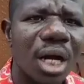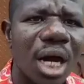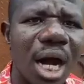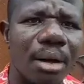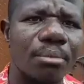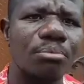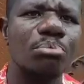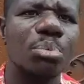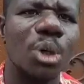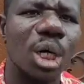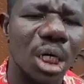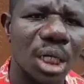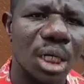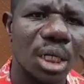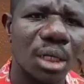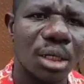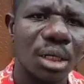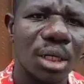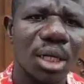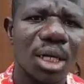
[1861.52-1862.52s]
and money
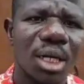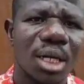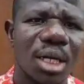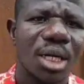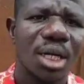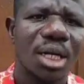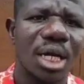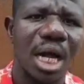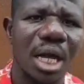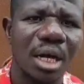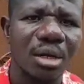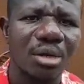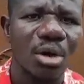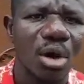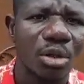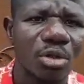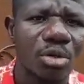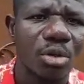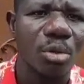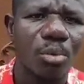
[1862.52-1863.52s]

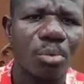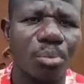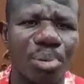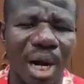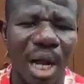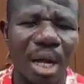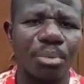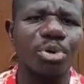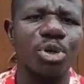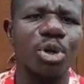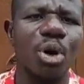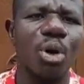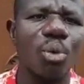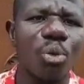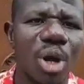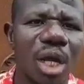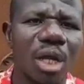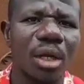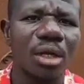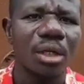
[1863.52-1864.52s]
cannot bribe your
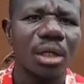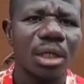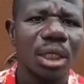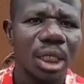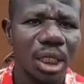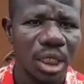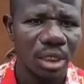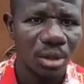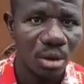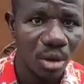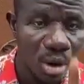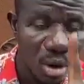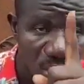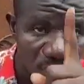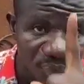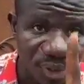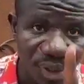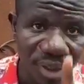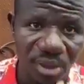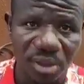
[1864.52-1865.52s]
way in all
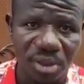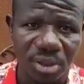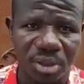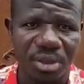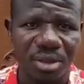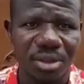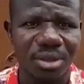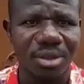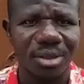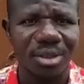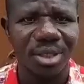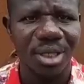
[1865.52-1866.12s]
things.